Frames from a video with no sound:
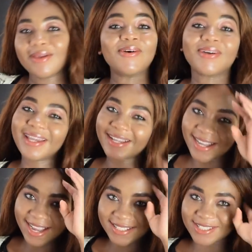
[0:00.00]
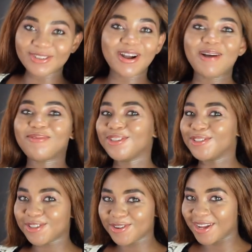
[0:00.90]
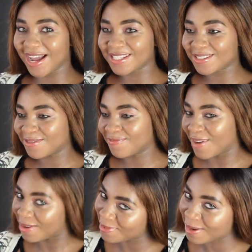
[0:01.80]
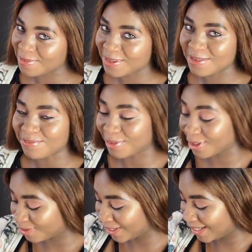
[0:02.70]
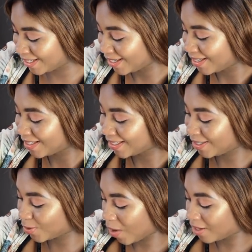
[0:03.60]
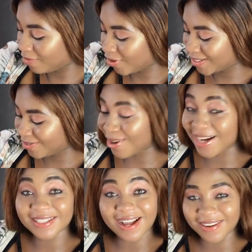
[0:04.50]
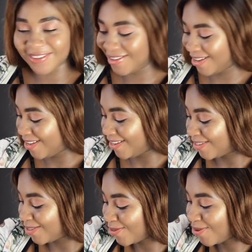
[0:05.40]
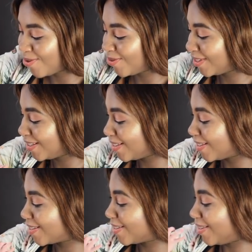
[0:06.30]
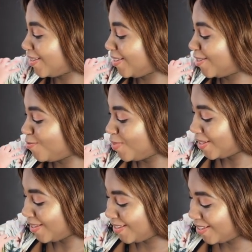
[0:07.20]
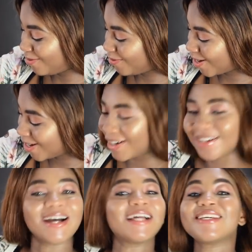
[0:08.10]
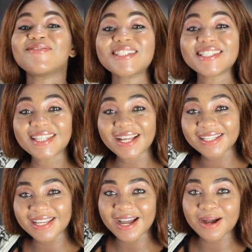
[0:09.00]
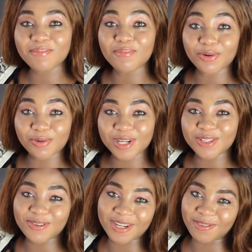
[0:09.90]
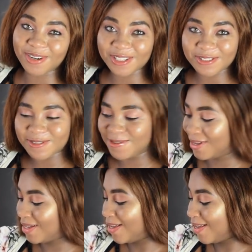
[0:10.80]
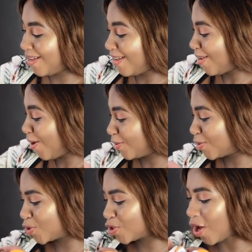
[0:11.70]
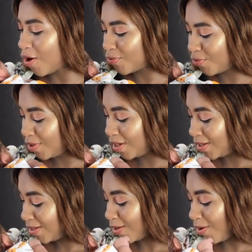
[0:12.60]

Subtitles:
Okay guys, so I'm going to show you guys my baby briefly. She's quite fussy right now. So this is little Miss Diver. Her name is Talia Moreno Guerrero. Sorry.